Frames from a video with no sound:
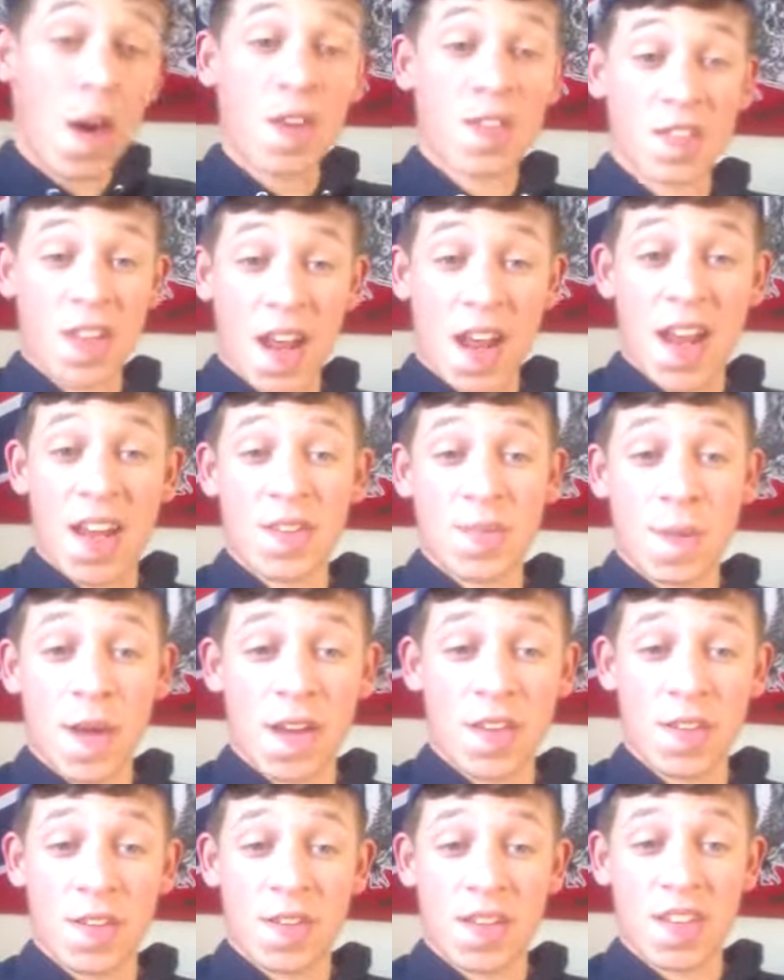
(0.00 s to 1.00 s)
Across the ass,
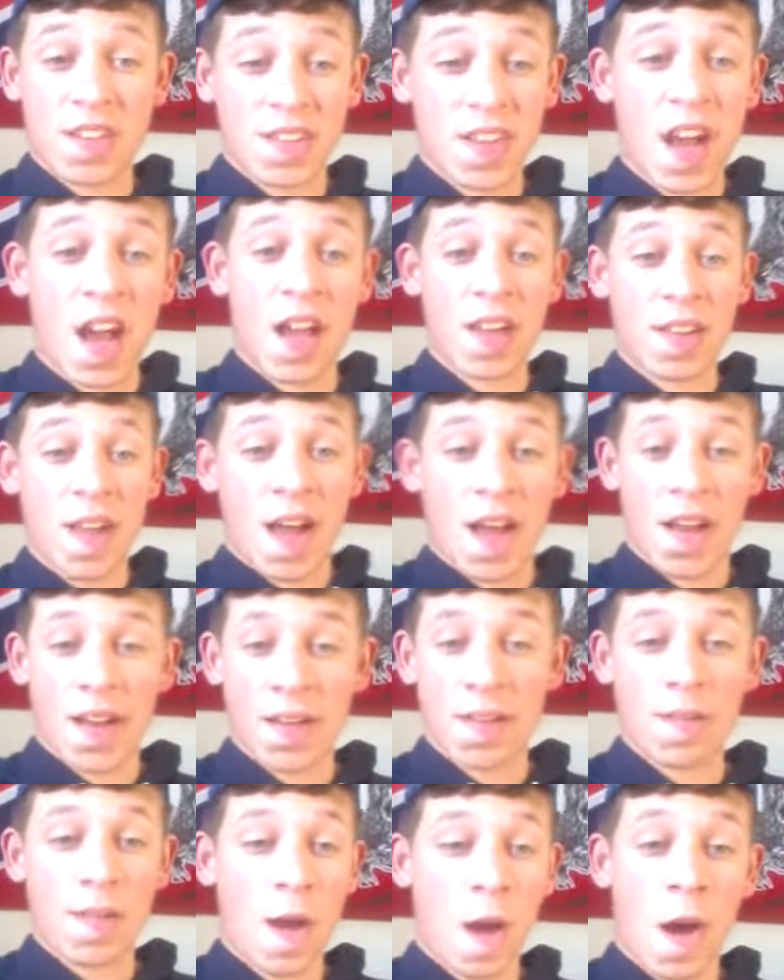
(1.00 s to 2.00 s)
mind you this. Not,
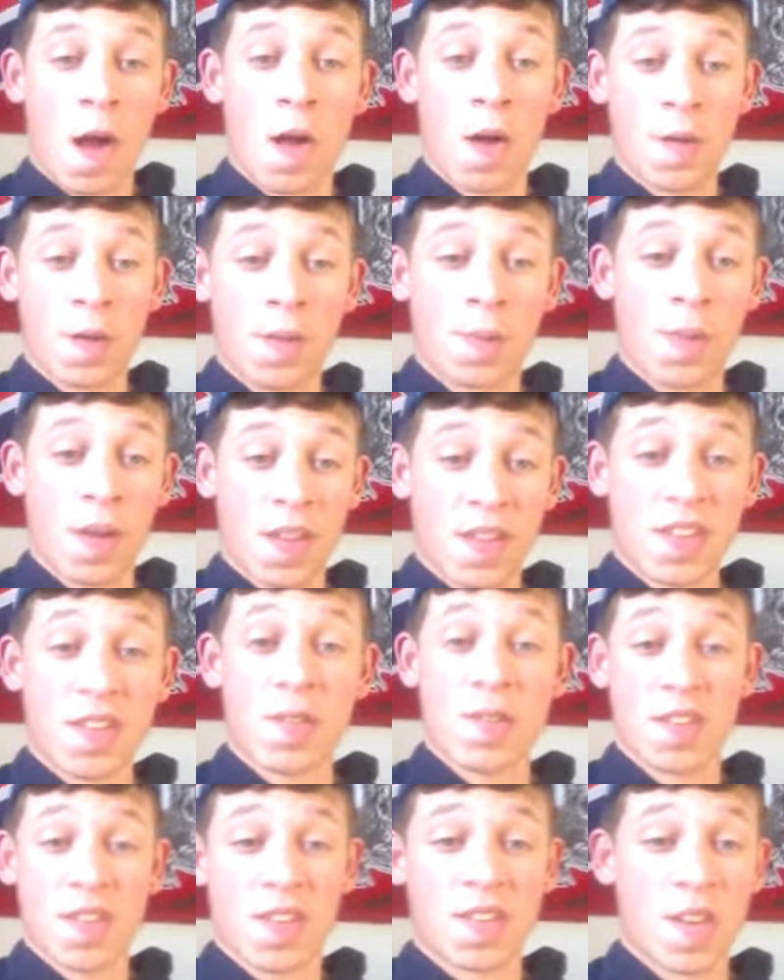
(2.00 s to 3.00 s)
like, all over the place.
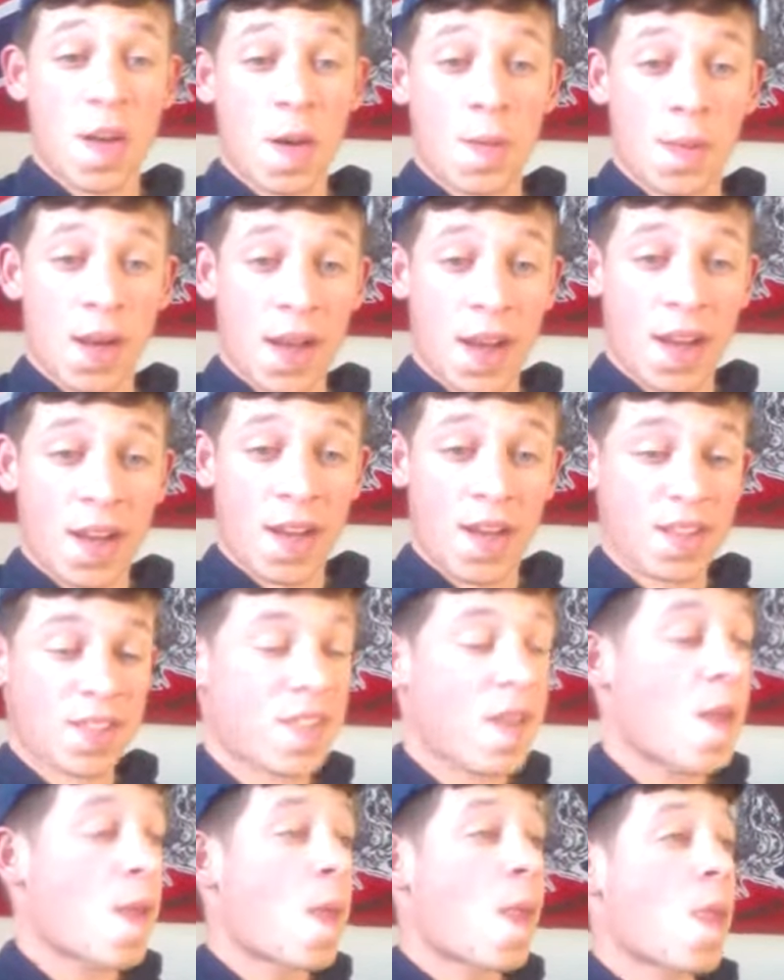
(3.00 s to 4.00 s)
It was just on my
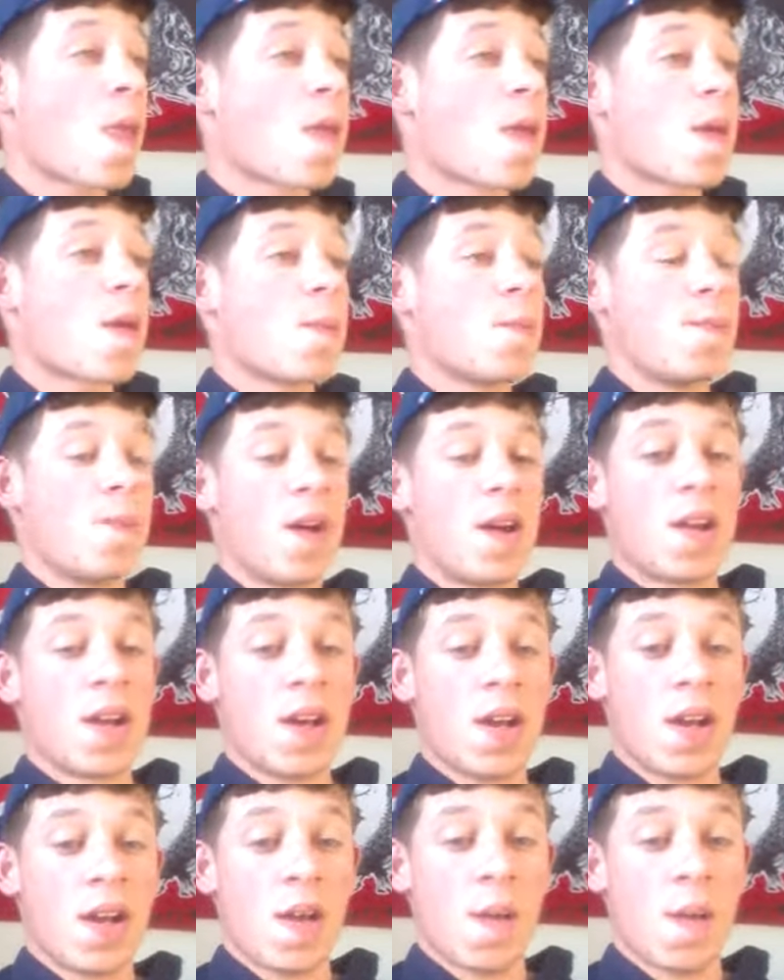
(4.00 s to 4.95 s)
ass. But,